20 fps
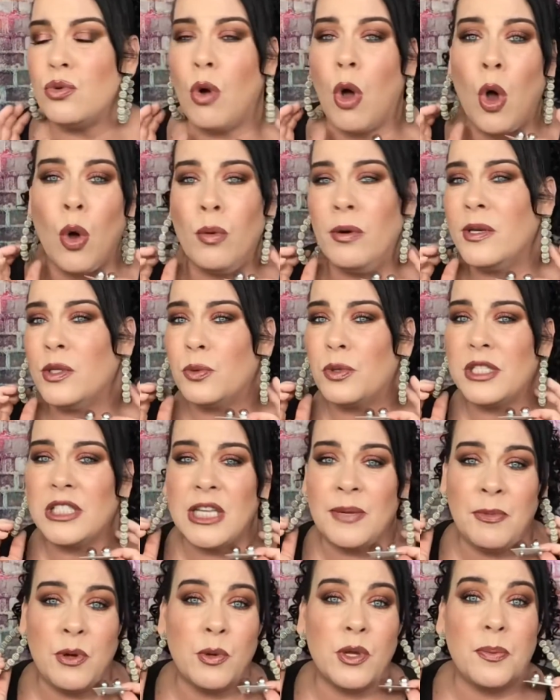You always will
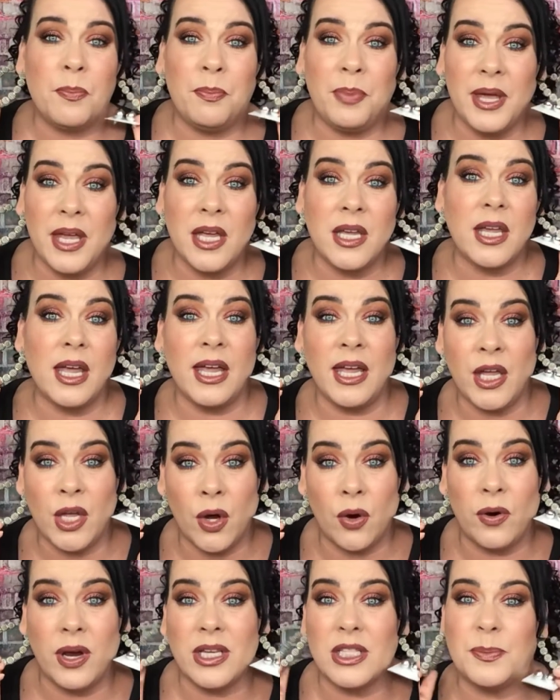see me with big
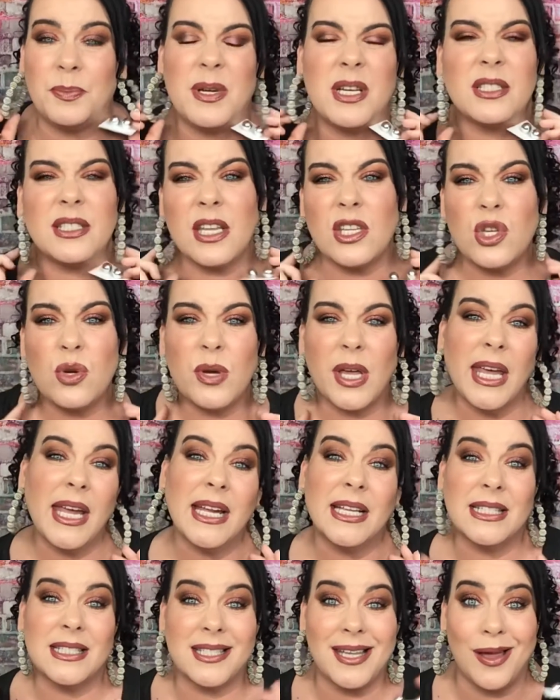earrings because then you
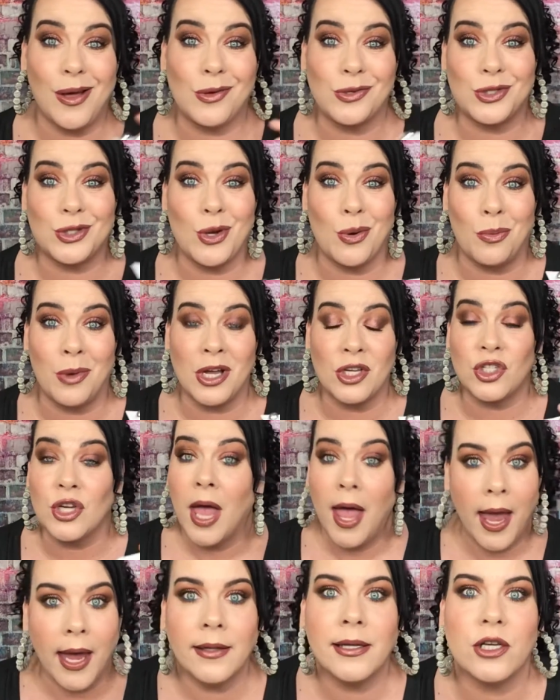can't tell so much
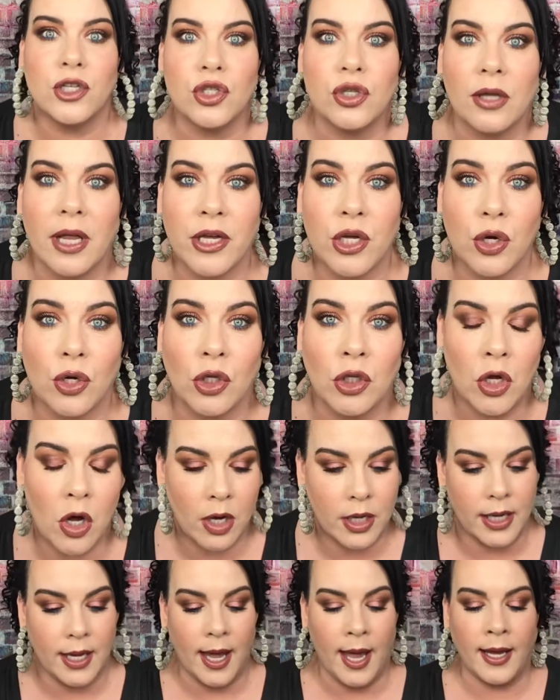unless you're like you're
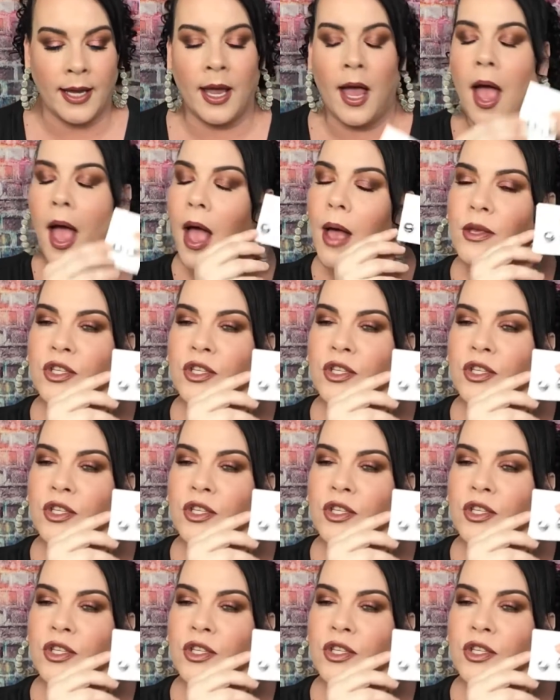looking.